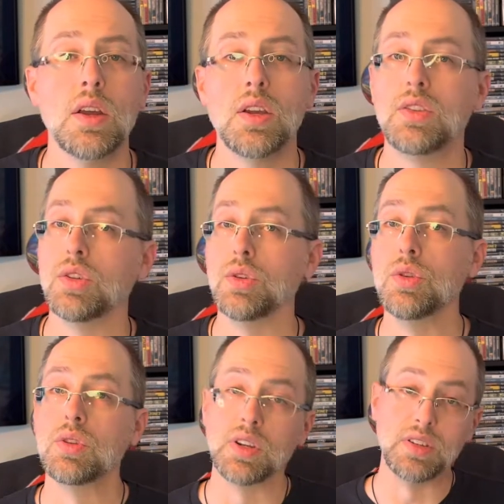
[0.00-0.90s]
So
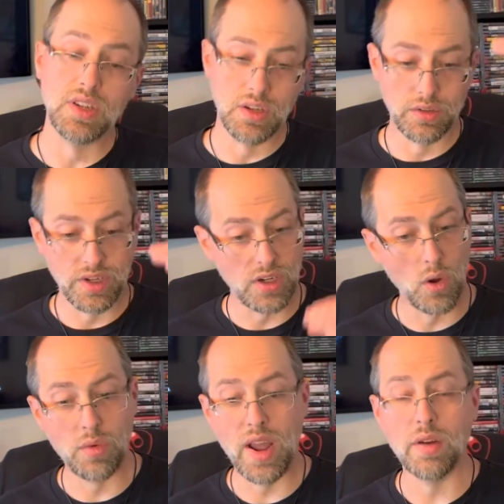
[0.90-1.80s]
you continually
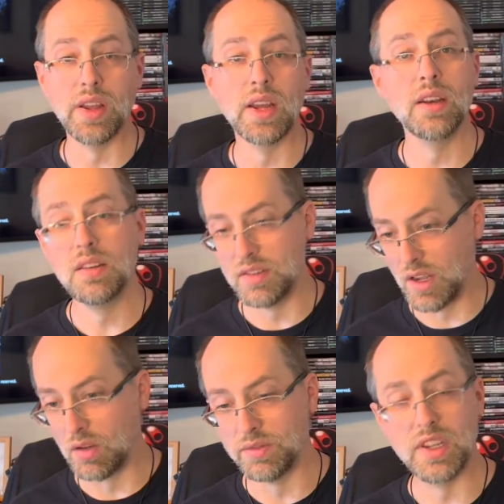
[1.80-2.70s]
go down in,
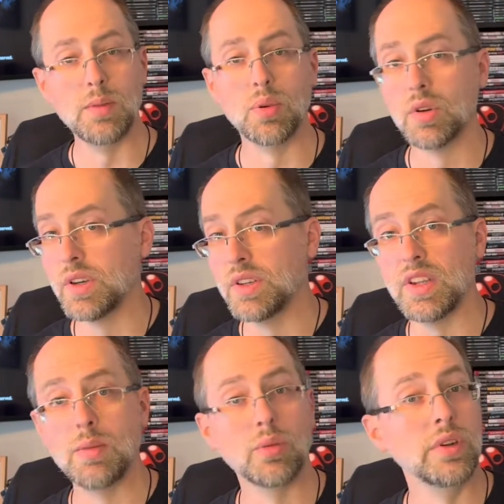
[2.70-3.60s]
delve deeper and
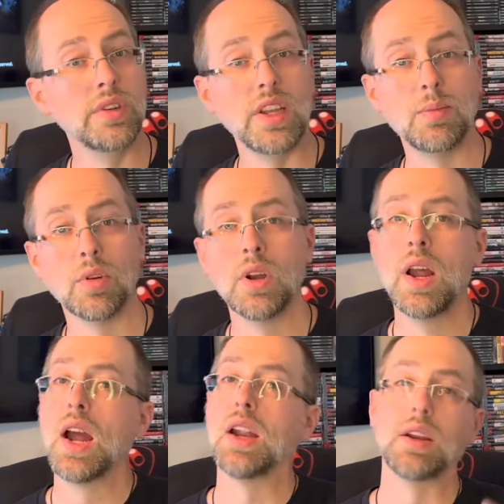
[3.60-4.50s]
deeper and deeper,
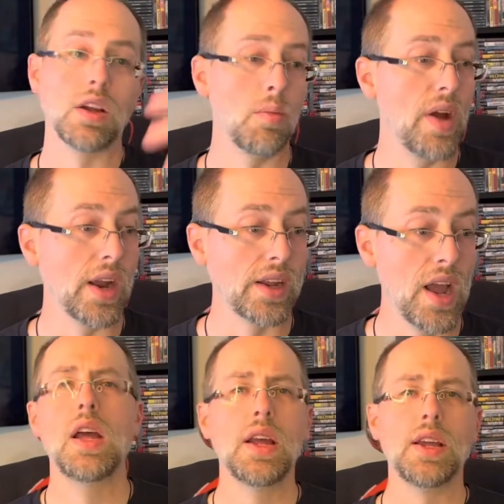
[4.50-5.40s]
and to come back
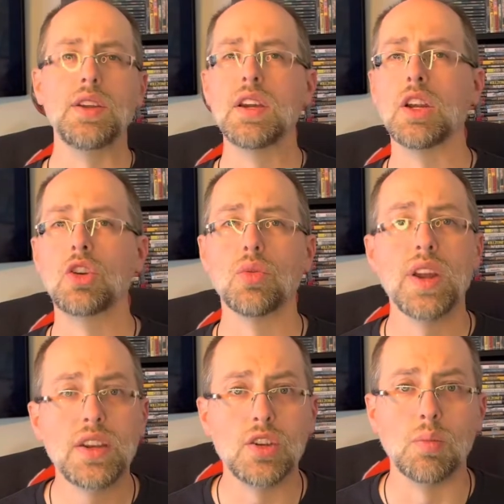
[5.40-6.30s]
out. Yeah, you get to
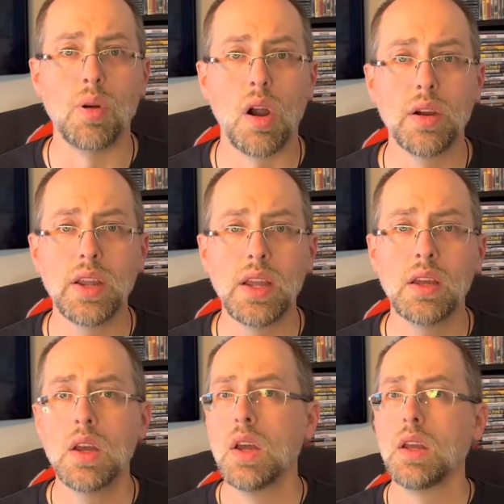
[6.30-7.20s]
create your party,
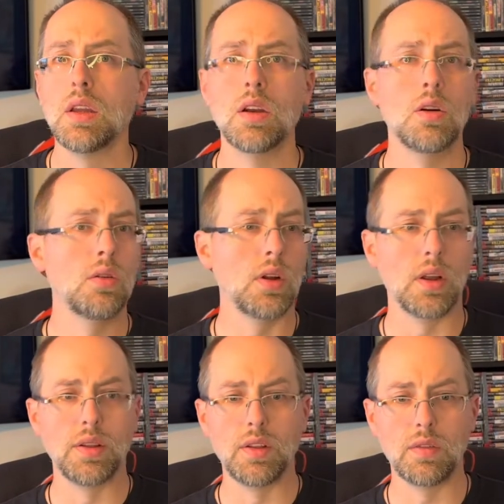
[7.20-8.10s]
you know,
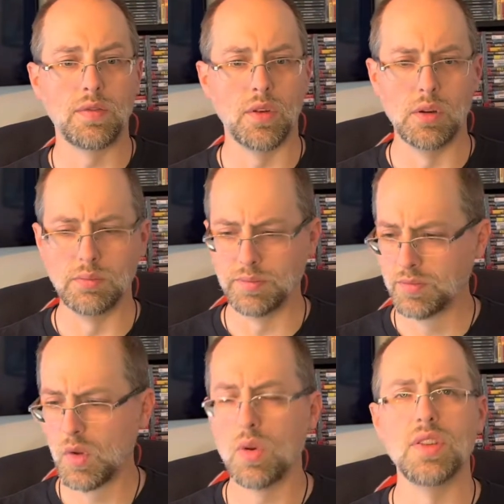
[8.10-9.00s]
from,
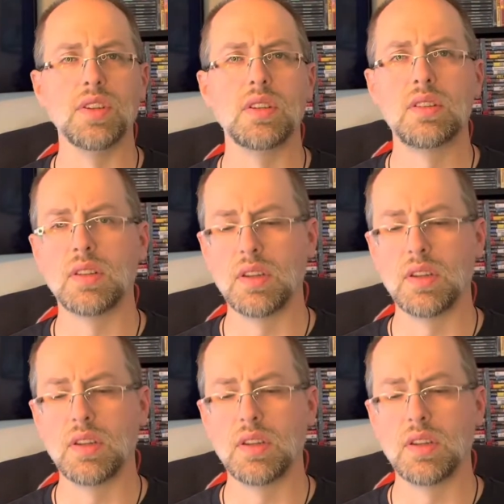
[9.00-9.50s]
what is it?